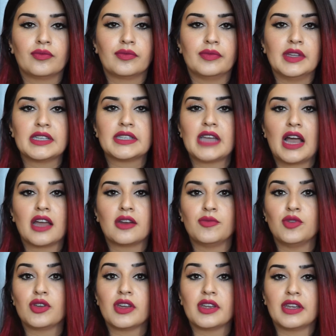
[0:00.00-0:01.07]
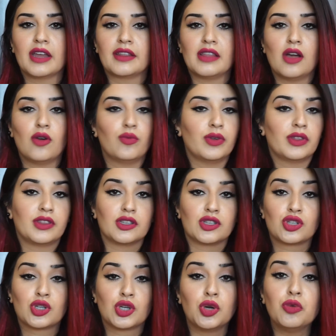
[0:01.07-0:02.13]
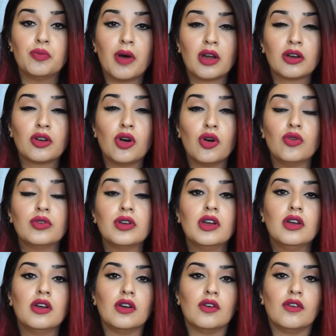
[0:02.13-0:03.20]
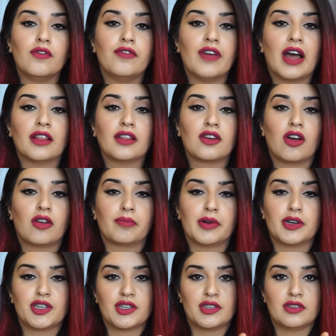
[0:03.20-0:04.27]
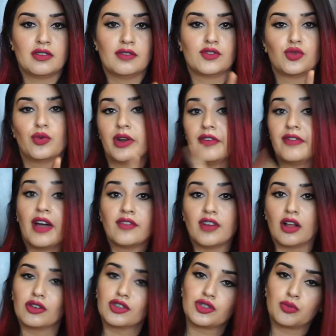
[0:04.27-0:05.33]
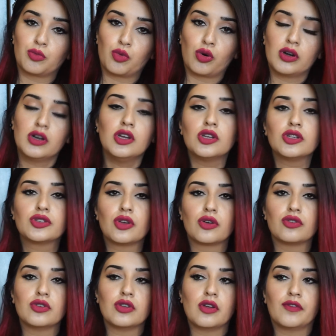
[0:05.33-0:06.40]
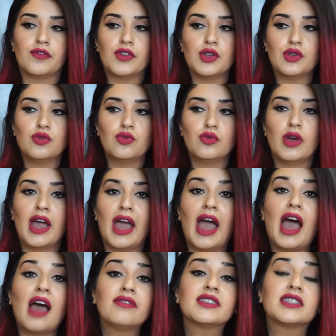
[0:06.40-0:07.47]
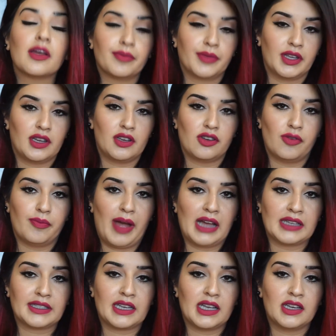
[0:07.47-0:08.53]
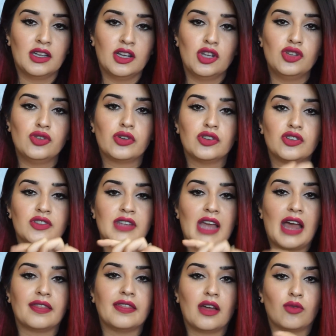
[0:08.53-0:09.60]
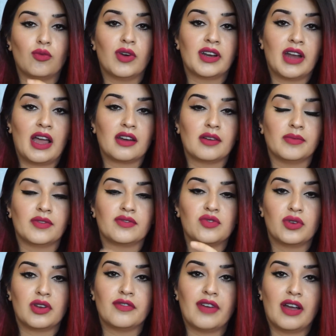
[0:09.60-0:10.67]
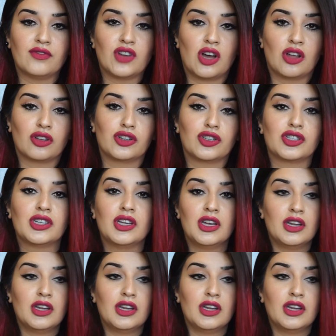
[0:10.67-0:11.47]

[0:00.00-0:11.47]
this item, you can get that with this coupon code valid on purchases of $25 or more. So if you have something in your basket, you can just add that one item of $25,